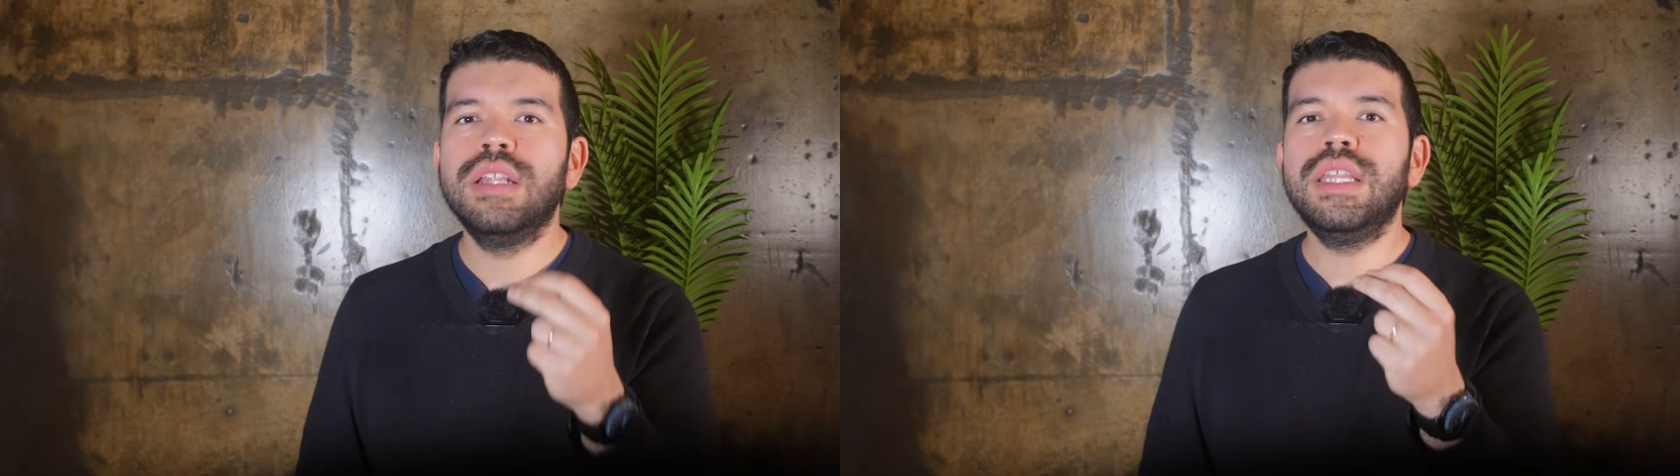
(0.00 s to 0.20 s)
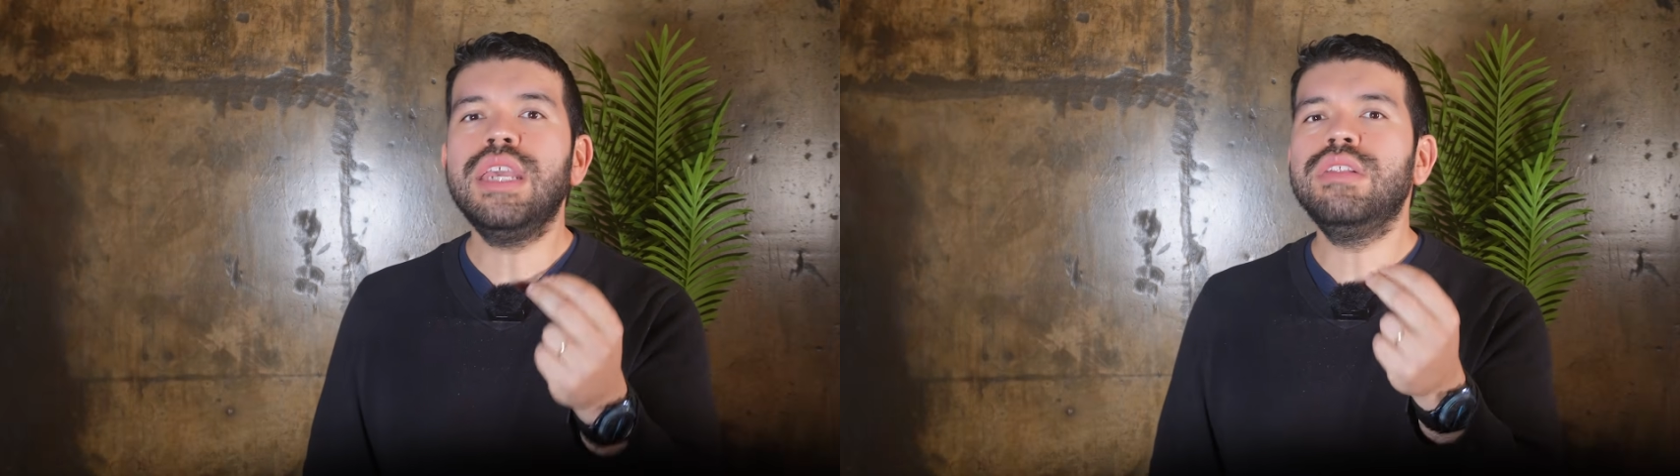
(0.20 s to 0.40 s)

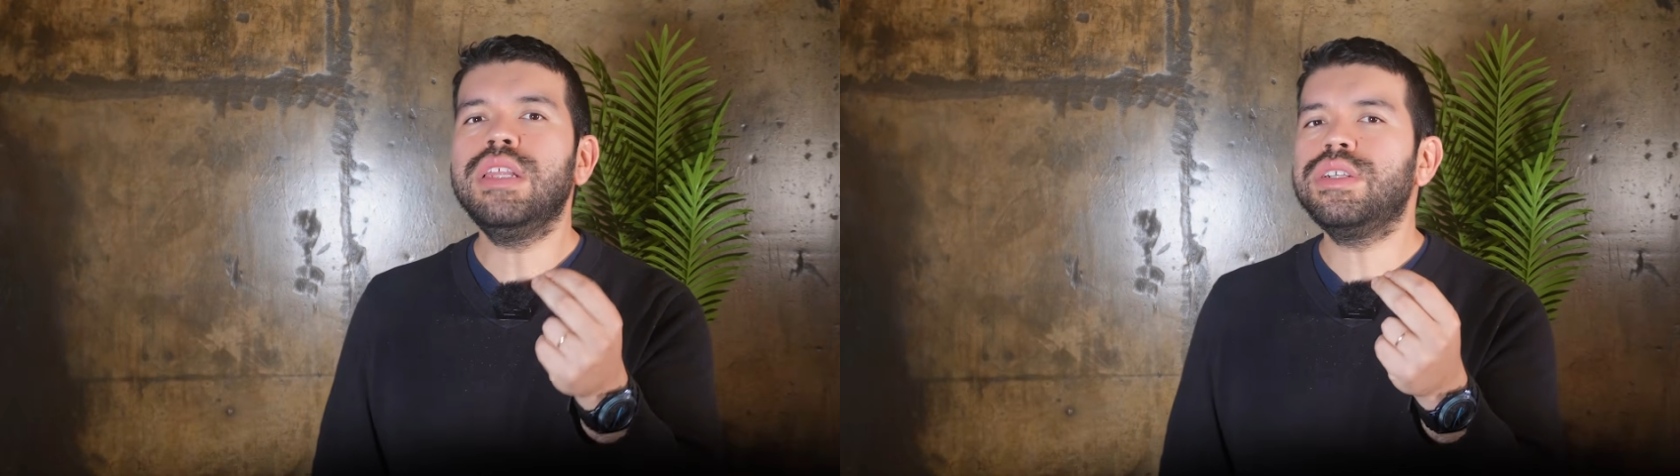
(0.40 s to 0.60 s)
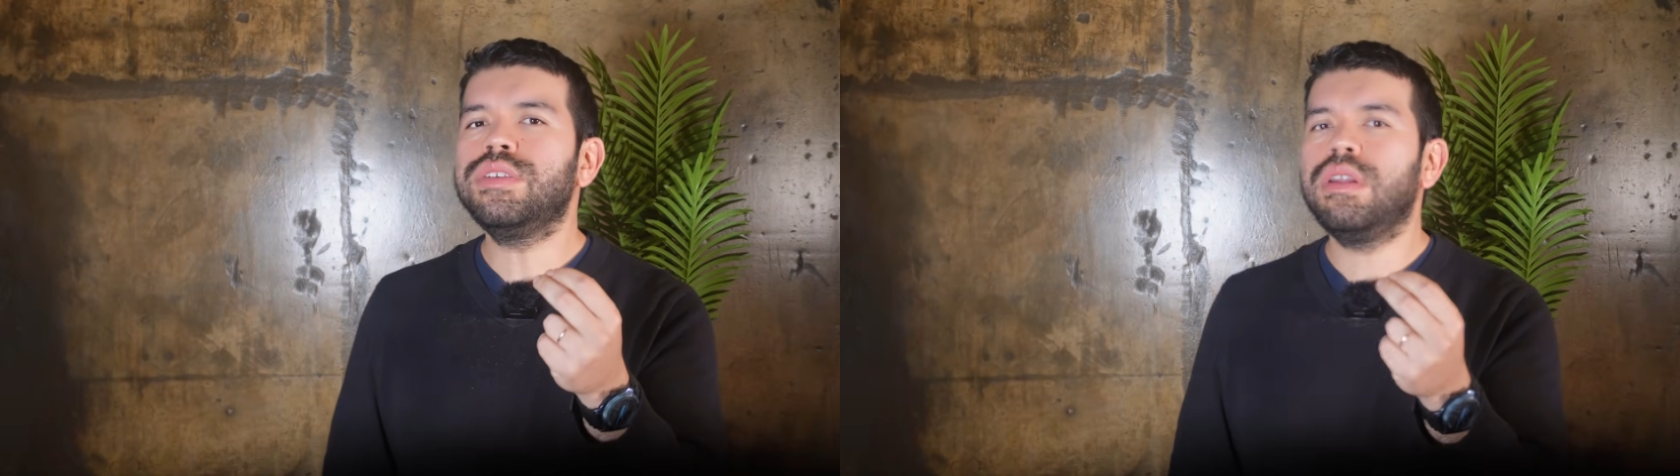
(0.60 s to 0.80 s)
The
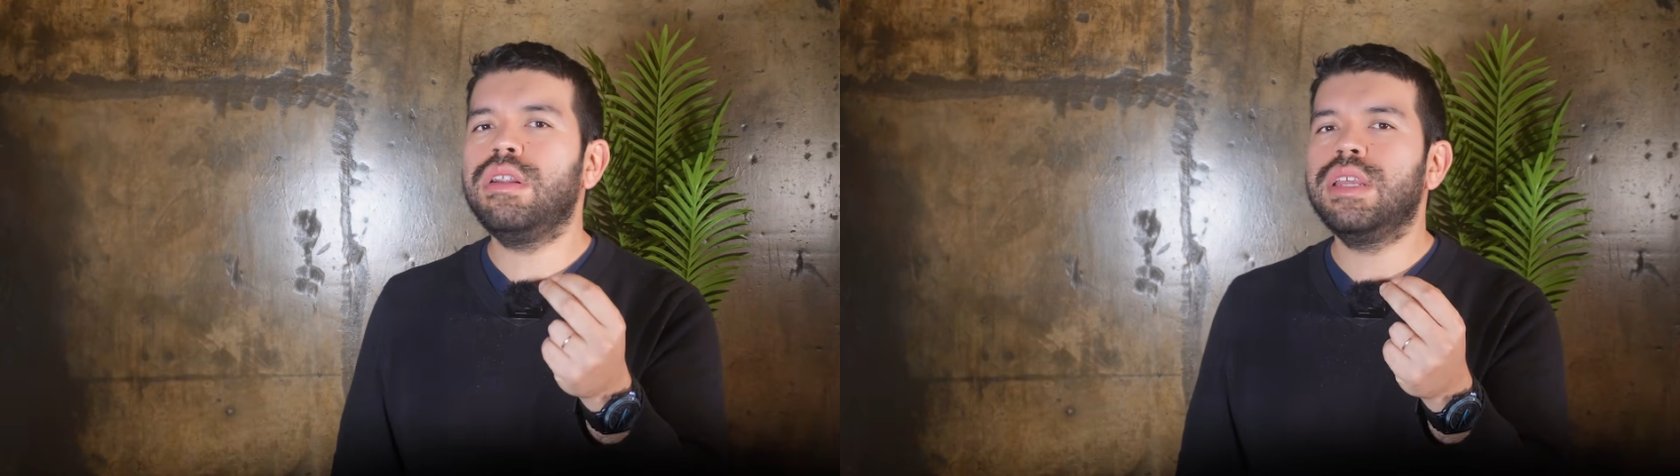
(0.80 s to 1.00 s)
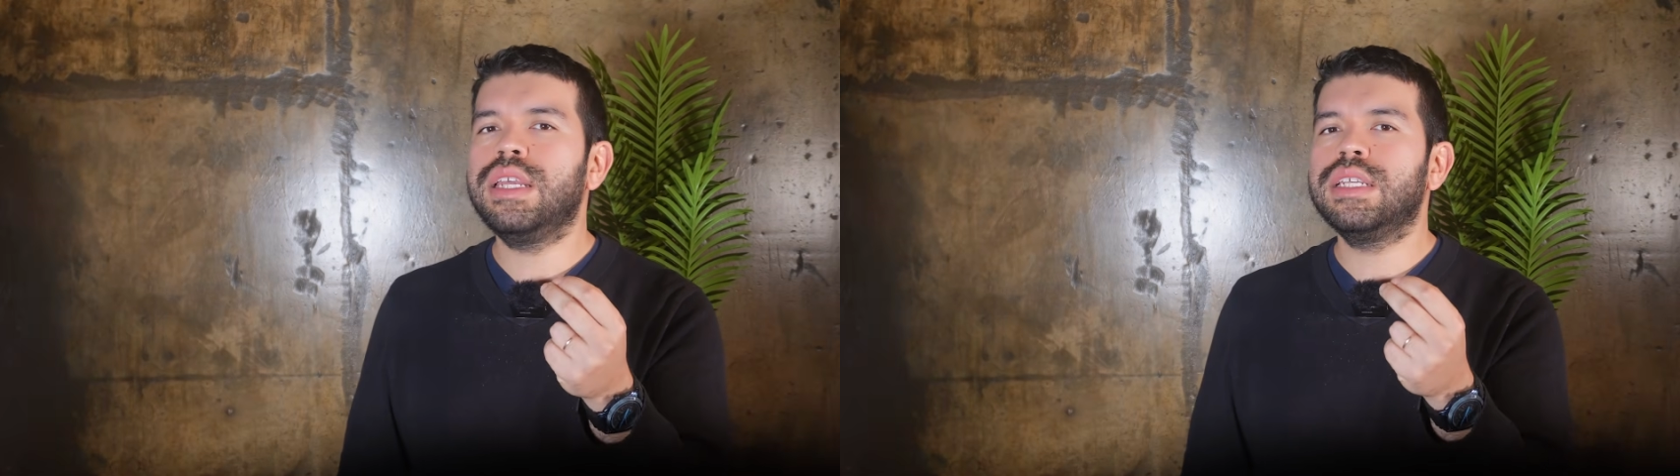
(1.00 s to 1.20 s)

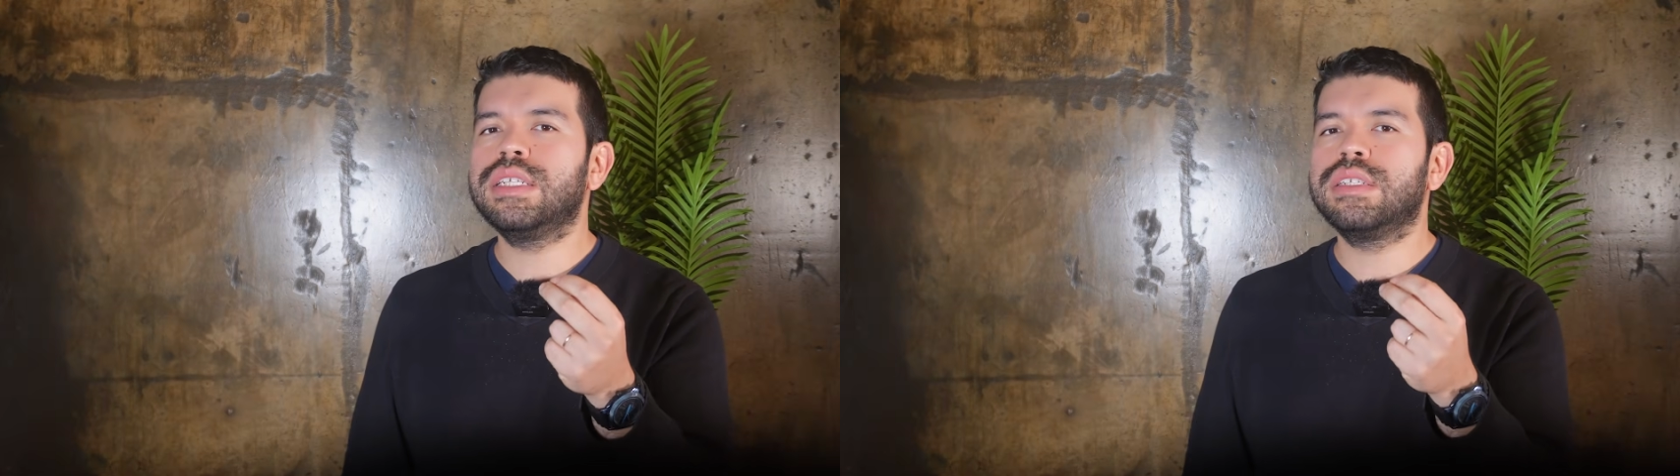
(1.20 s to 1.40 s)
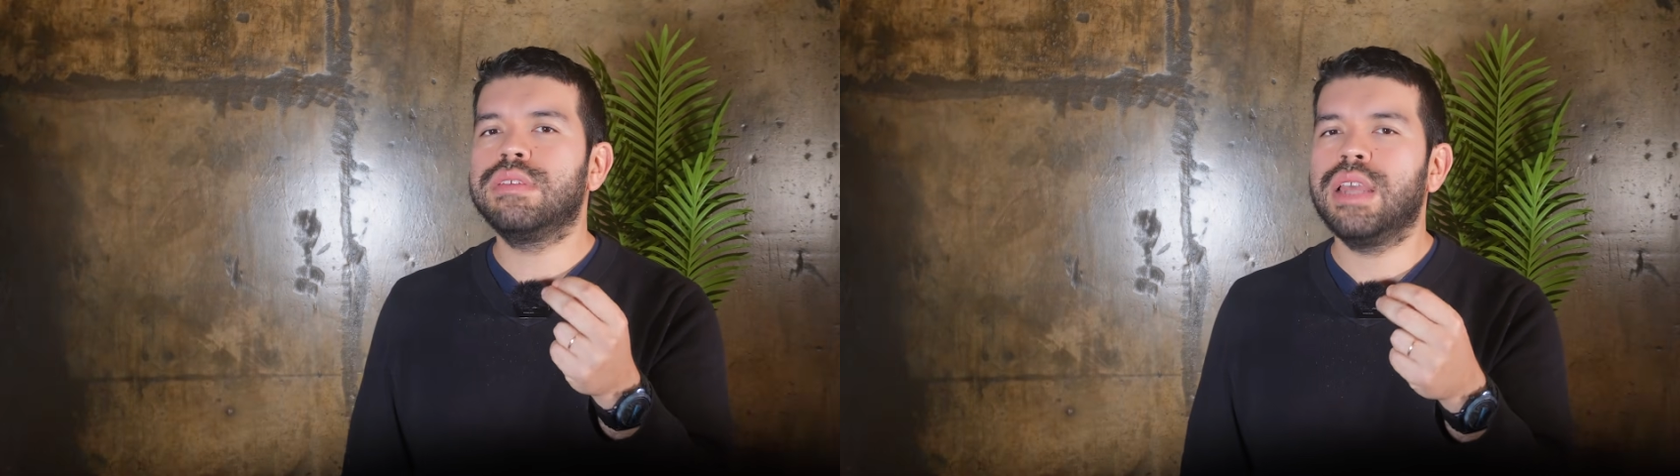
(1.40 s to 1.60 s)
conditional is,